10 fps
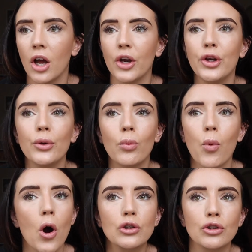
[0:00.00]
a new
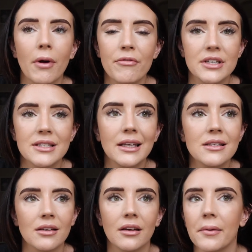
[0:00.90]
wardrobe every
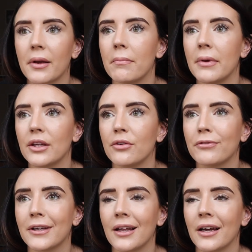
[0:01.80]
season. It can make you
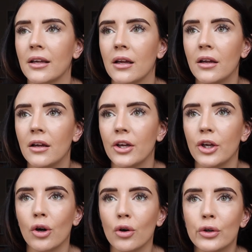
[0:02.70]
feel like
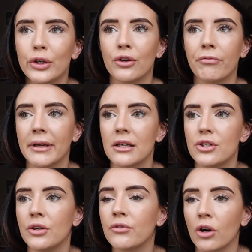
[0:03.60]
you're not good enough
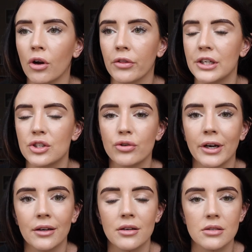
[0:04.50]
because you've not got these
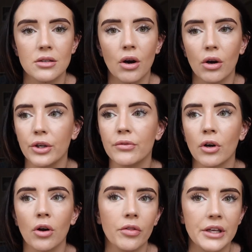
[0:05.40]
trainers, or you've
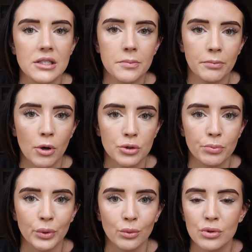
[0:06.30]
not got these posh
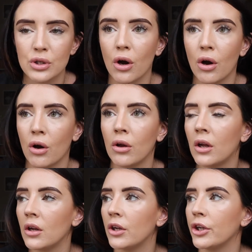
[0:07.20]
boots, or
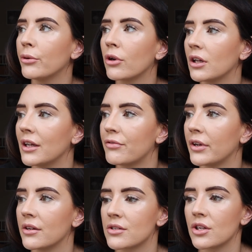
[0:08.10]
you don't live
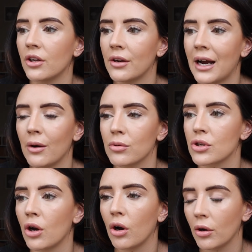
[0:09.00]
in a certain
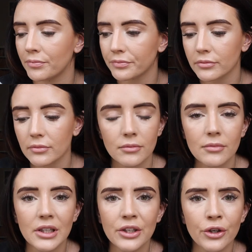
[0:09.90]
house, or,
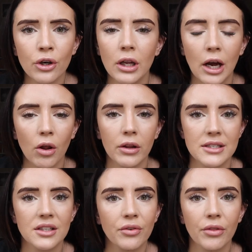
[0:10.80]
you know, like all
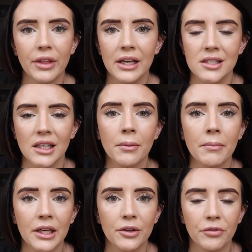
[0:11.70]
these different things. It can
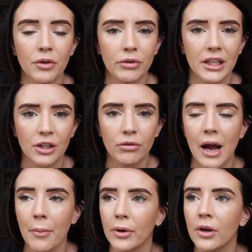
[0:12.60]
make you feel really
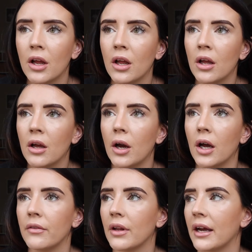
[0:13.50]
crap,
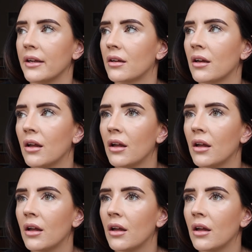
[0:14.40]
and like,